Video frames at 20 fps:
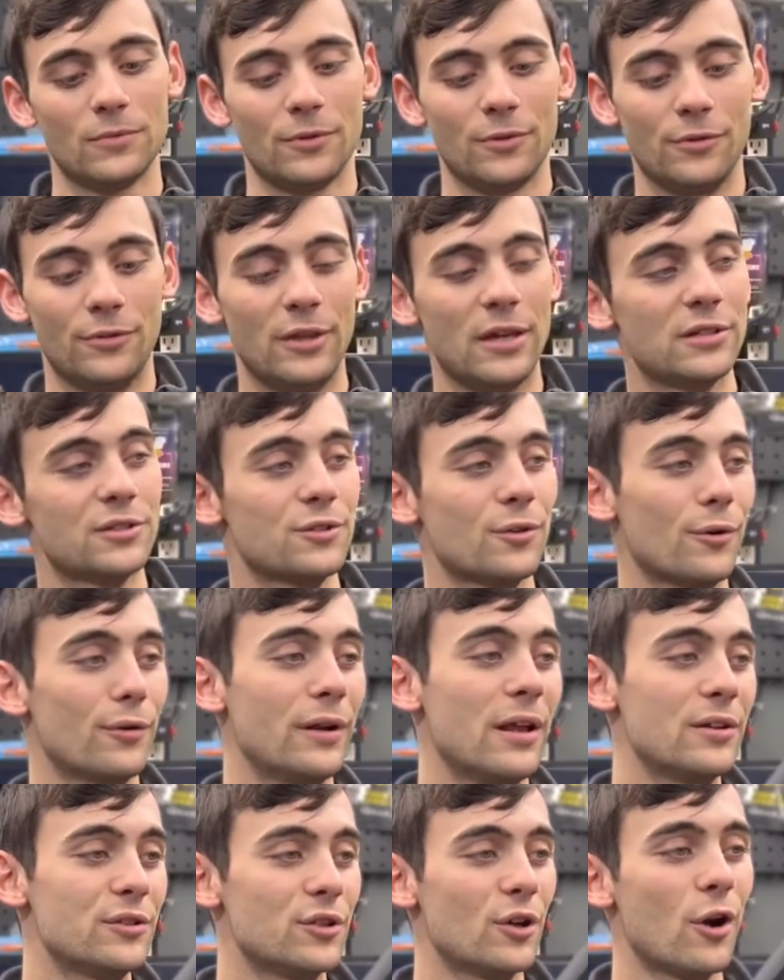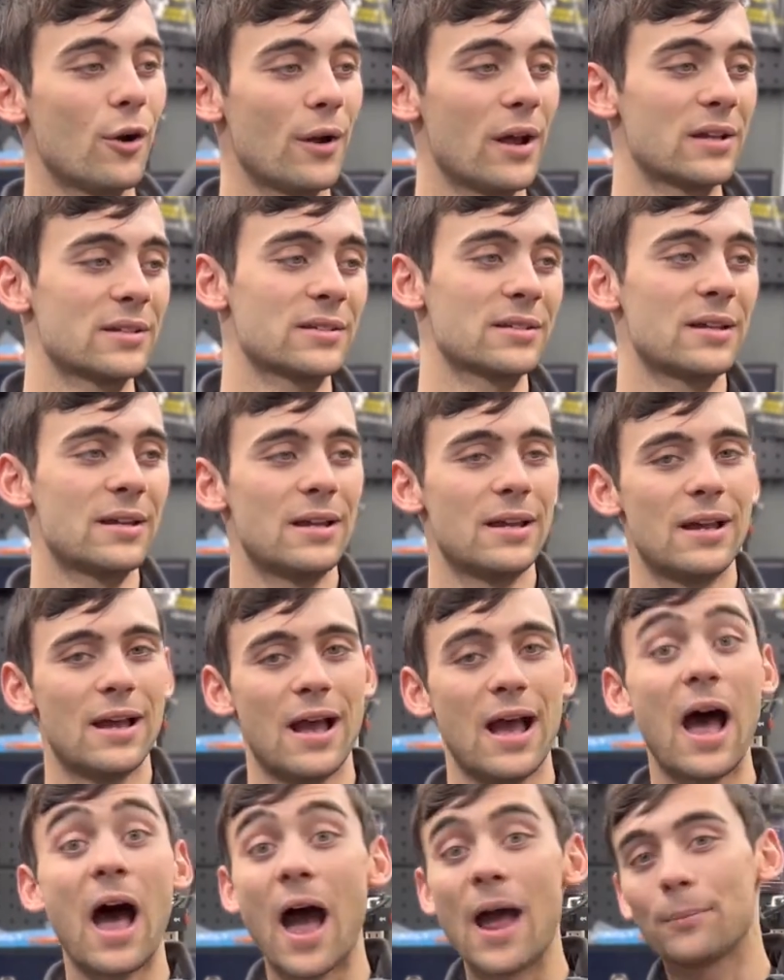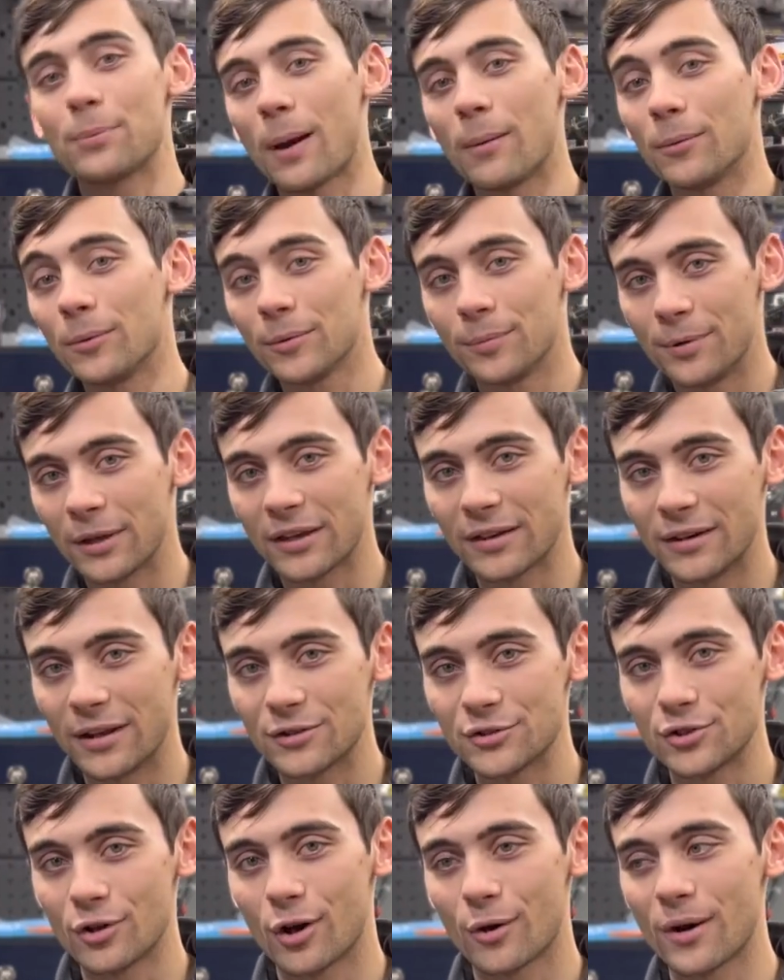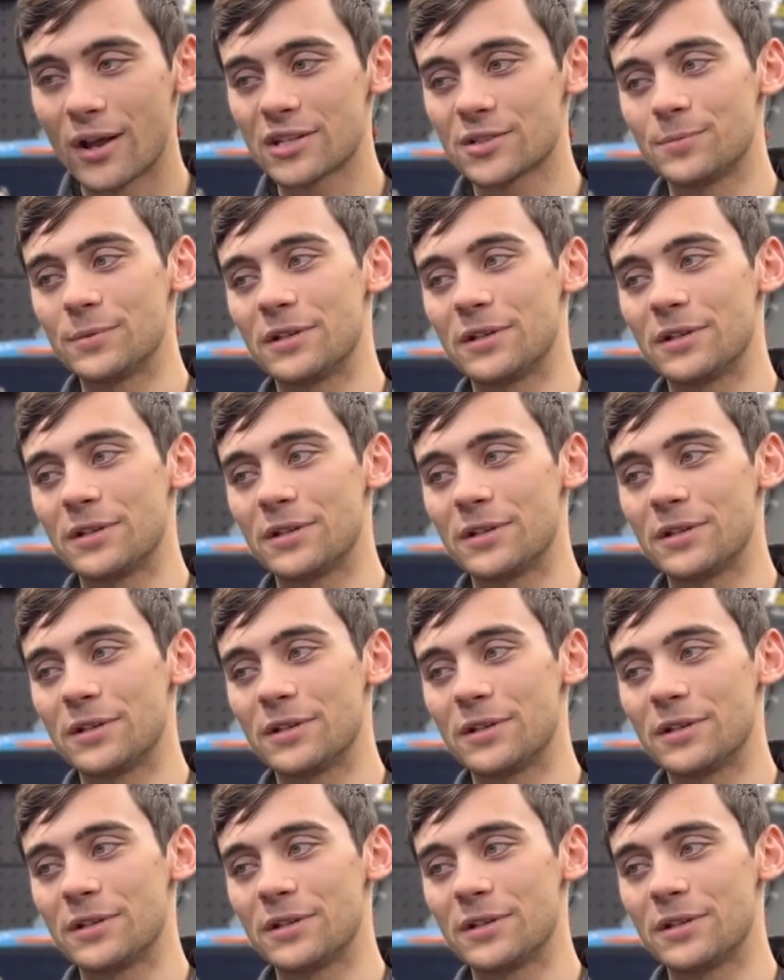this, or an NGRS, I'd probably pick an NGRS